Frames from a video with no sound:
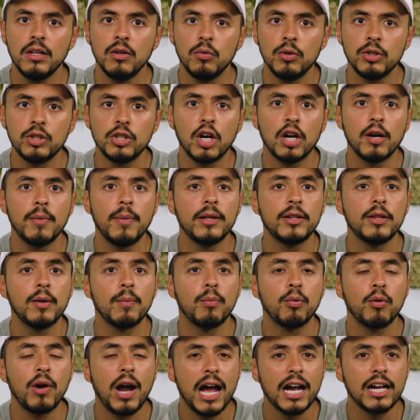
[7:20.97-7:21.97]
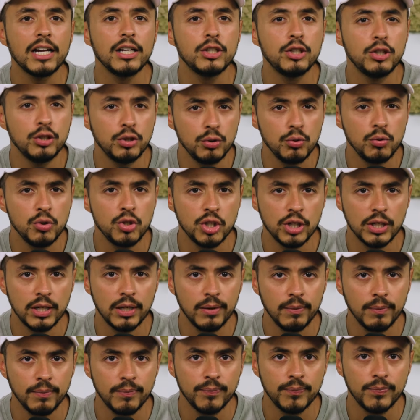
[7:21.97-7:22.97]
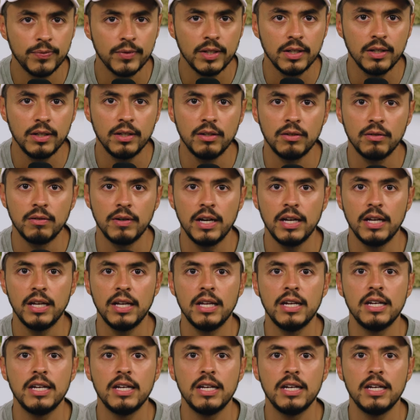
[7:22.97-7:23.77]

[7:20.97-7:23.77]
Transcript: We talk about the BRCA2 gene, right?